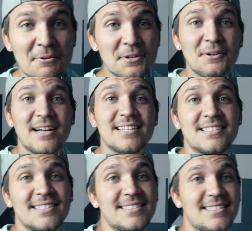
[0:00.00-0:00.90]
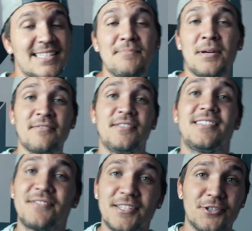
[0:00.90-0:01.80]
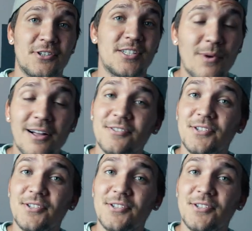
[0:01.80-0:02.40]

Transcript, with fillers: I want you guys to see the benefits of Skillshare as well.